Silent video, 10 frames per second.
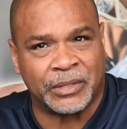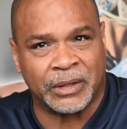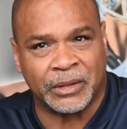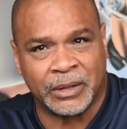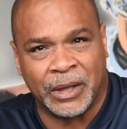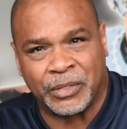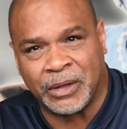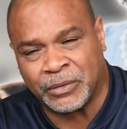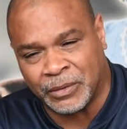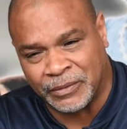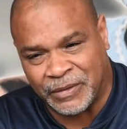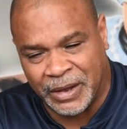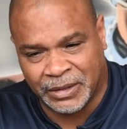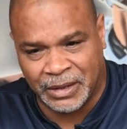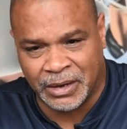I think the
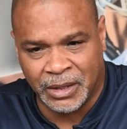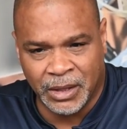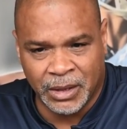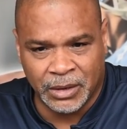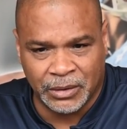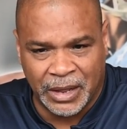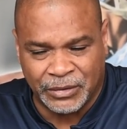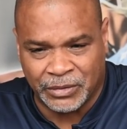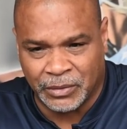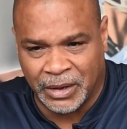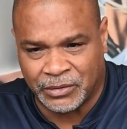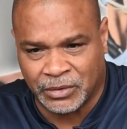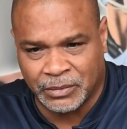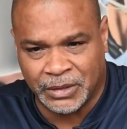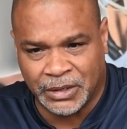fact that last year we had
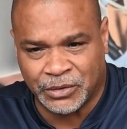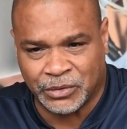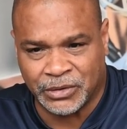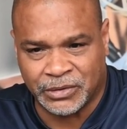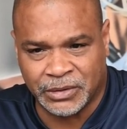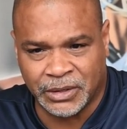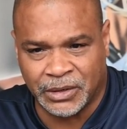so many injuries,